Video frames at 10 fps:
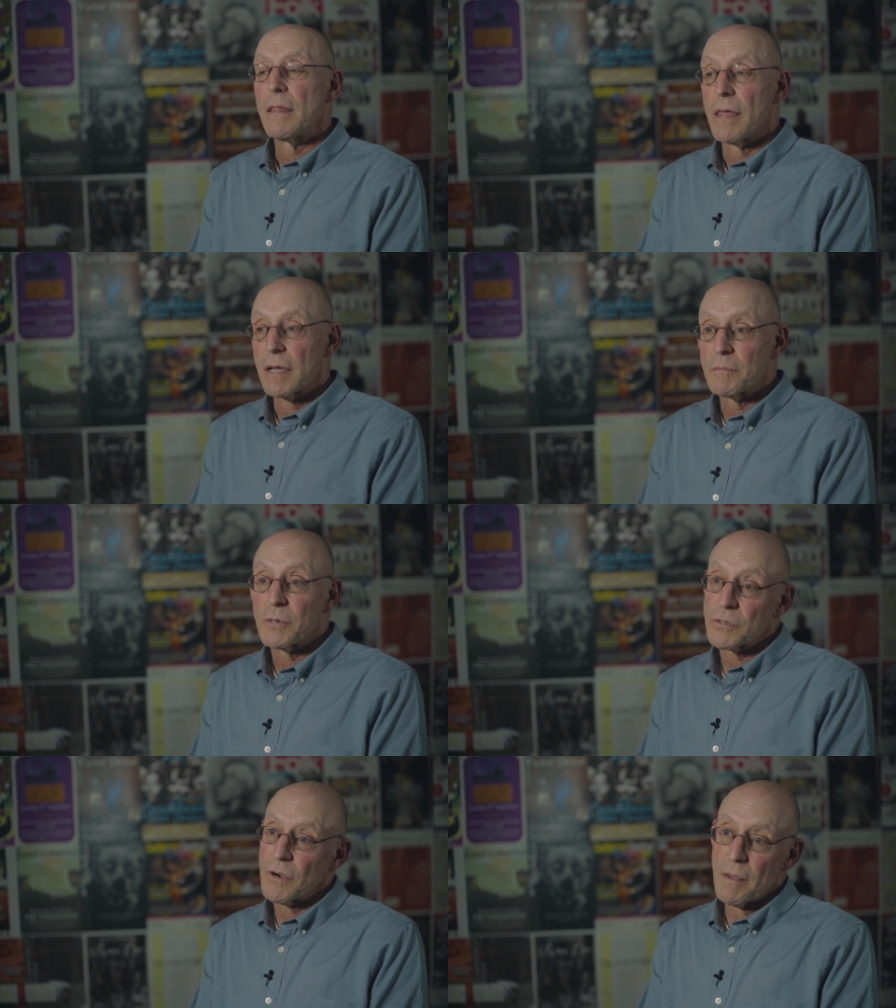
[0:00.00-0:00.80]
they can
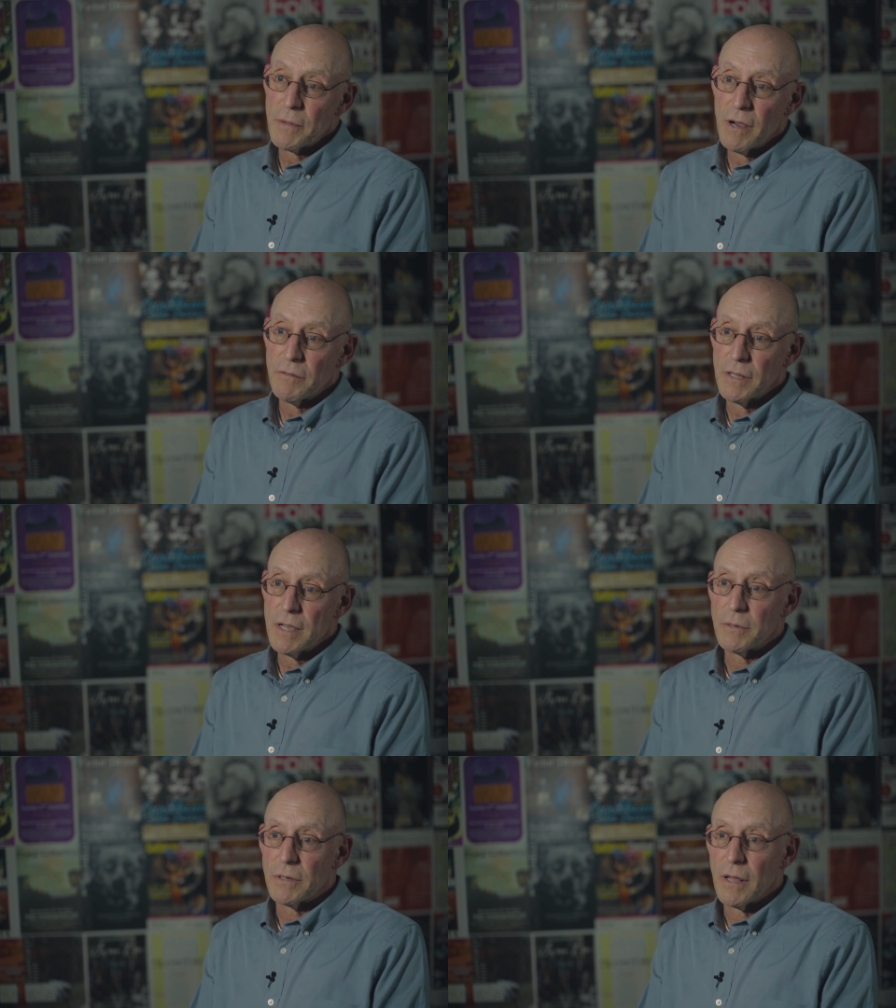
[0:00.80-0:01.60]
prescribe it off
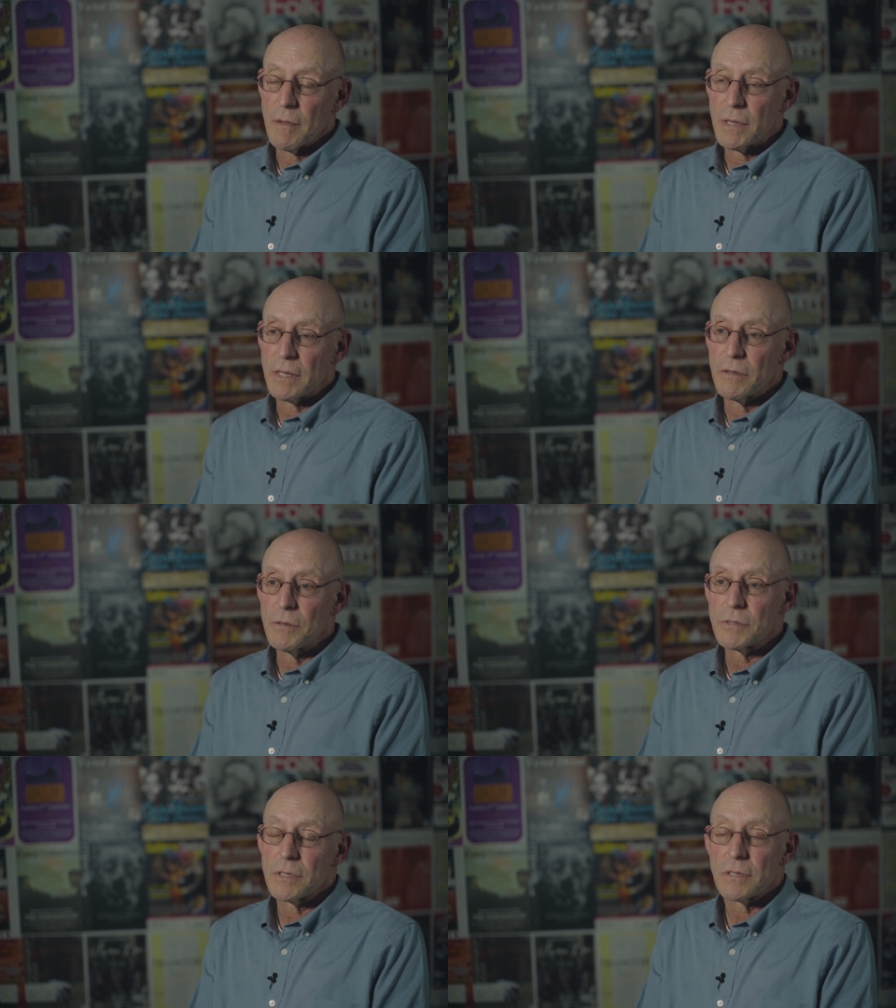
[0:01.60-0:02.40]
label. I mean,
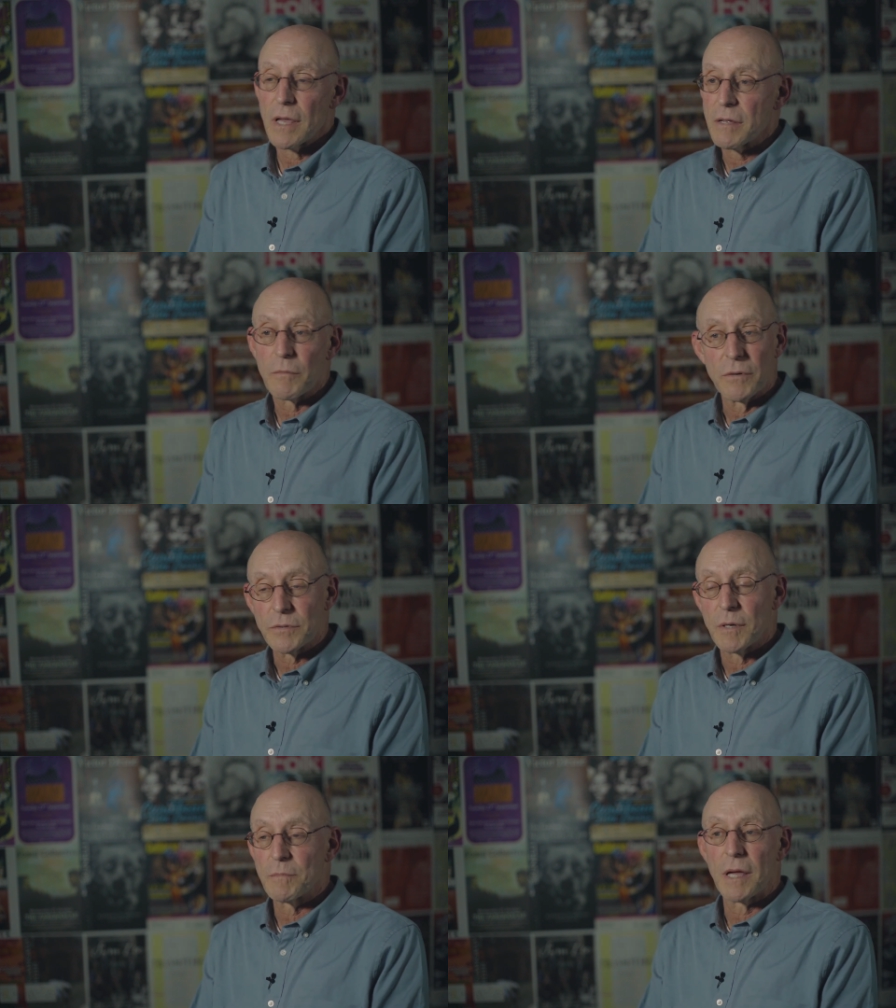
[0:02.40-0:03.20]
who's to say there
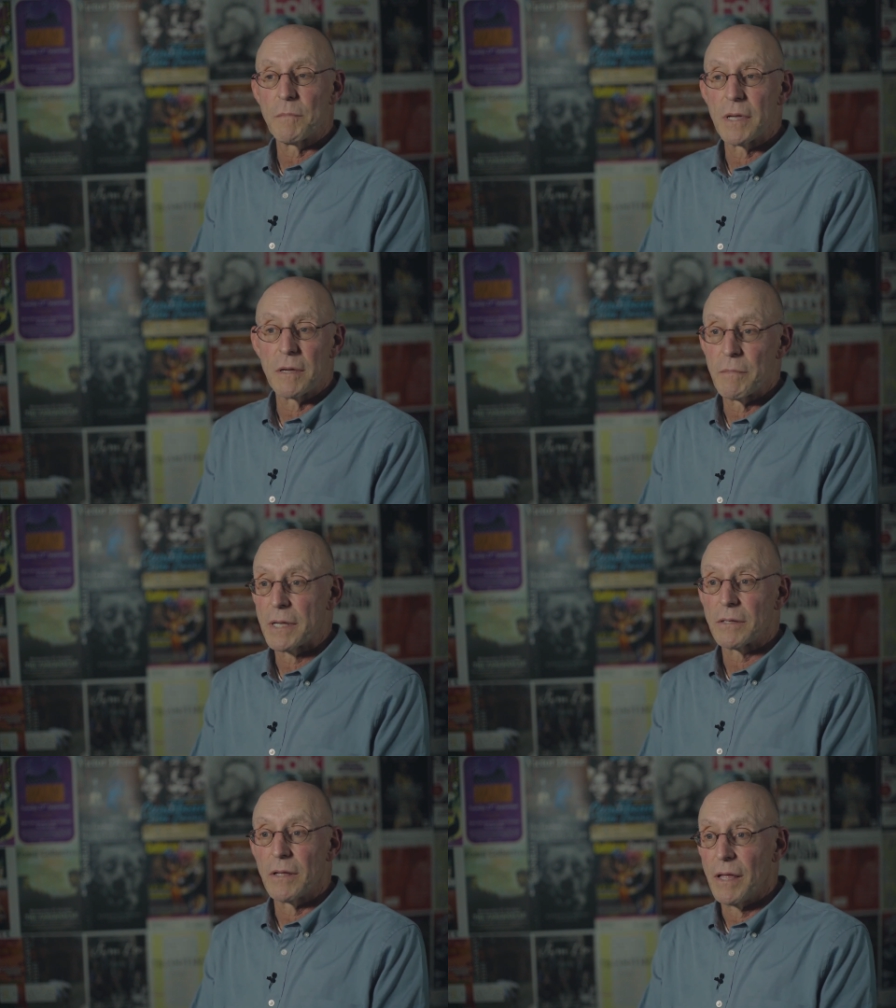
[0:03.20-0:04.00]
won't someday be a
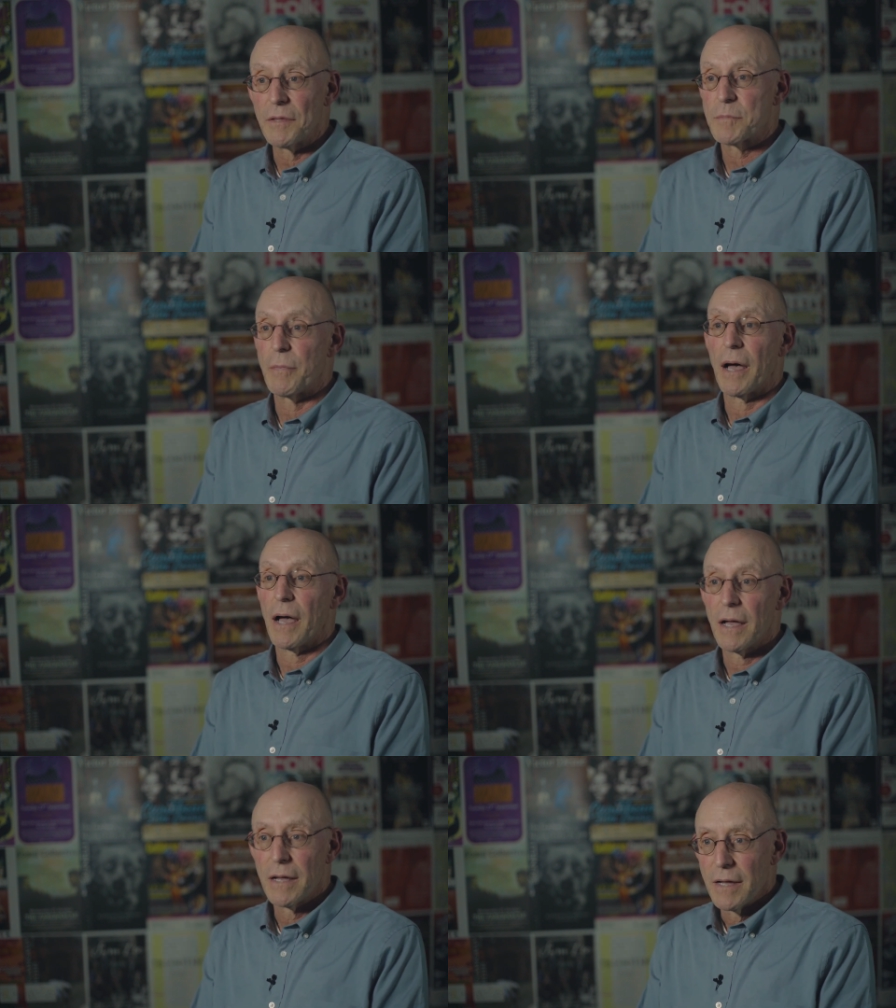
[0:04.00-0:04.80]
mental health spa